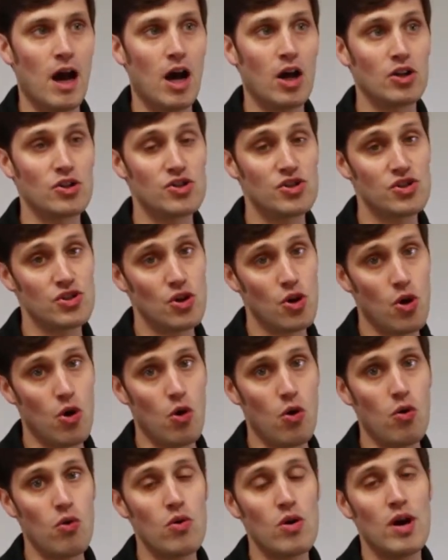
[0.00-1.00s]

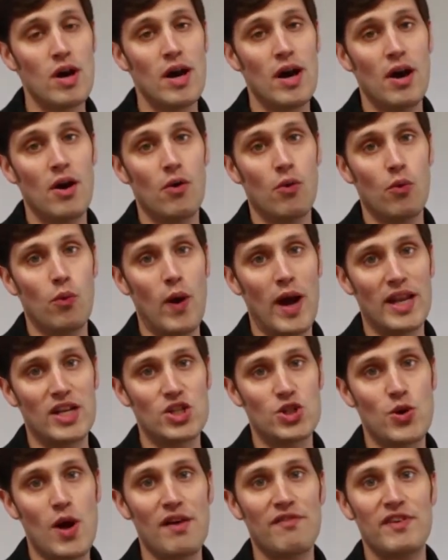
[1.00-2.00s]
Also, when
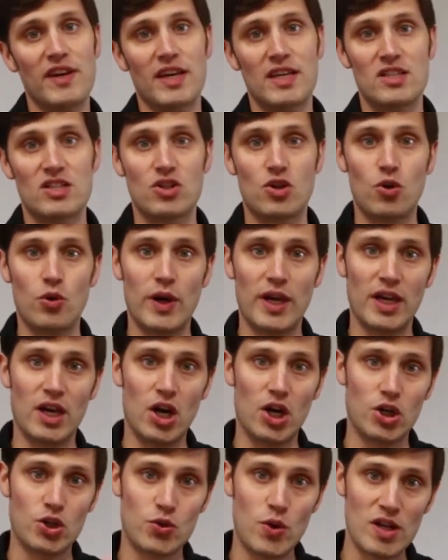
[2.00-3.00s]
traffic is
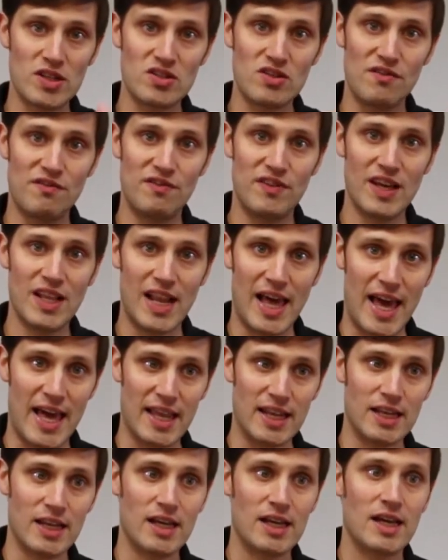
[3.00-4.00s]
going across the
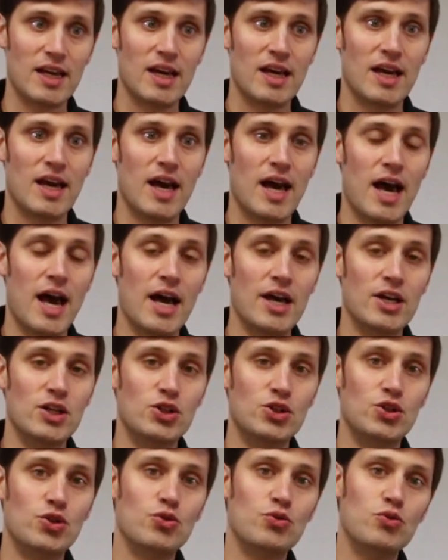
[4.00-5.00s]
VLAN,
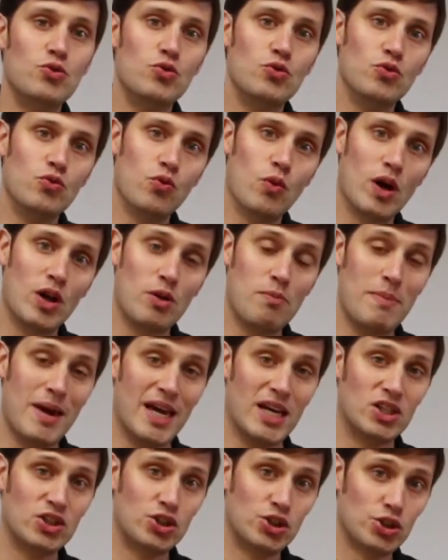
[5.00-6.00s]
you want to
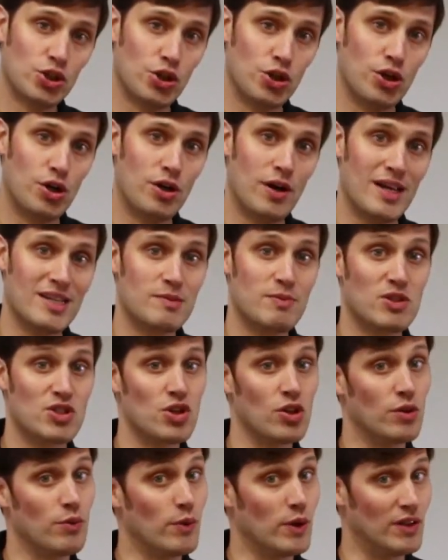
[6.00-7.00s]
make sure,
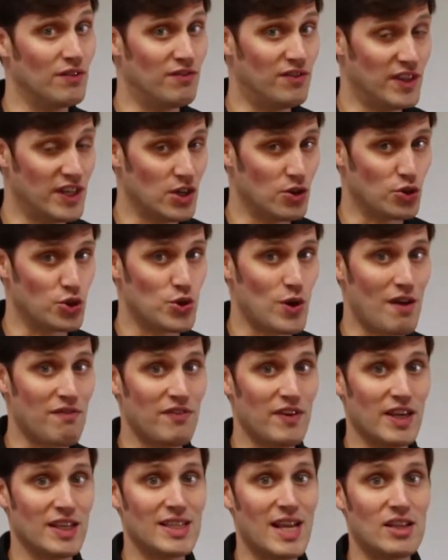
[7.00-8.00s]
especially with video
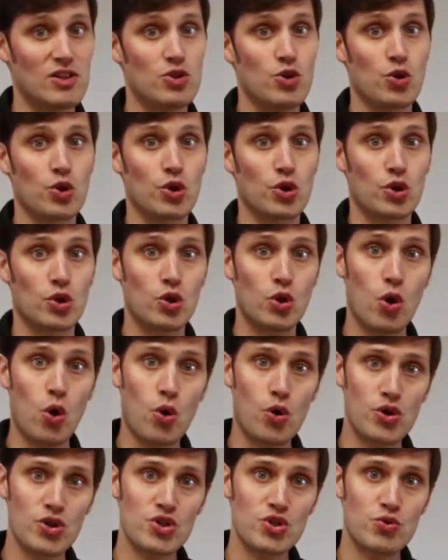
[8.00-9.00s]
traffic, that your
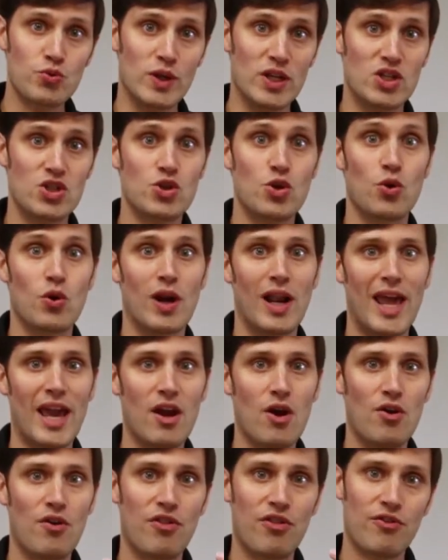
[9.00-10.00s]
core switch, your
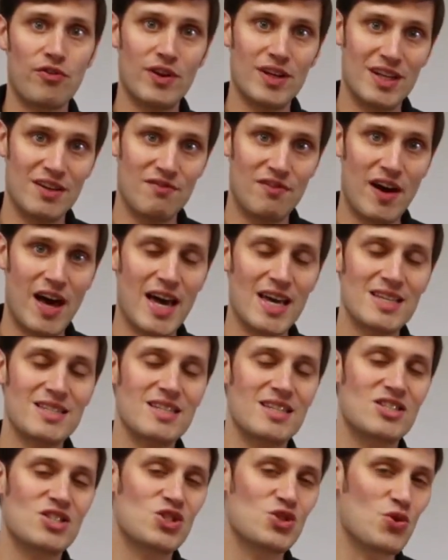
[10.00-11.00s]
layer 3 device,
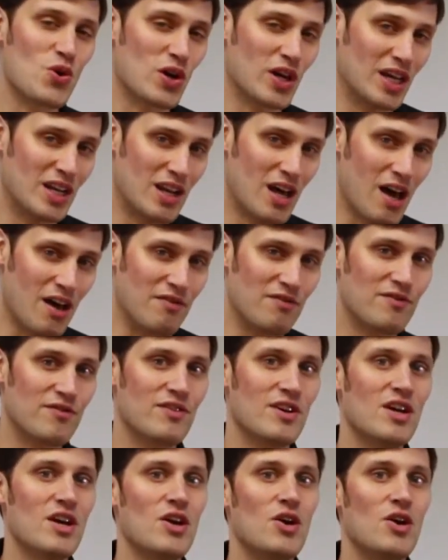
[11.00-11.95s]
is strong enough.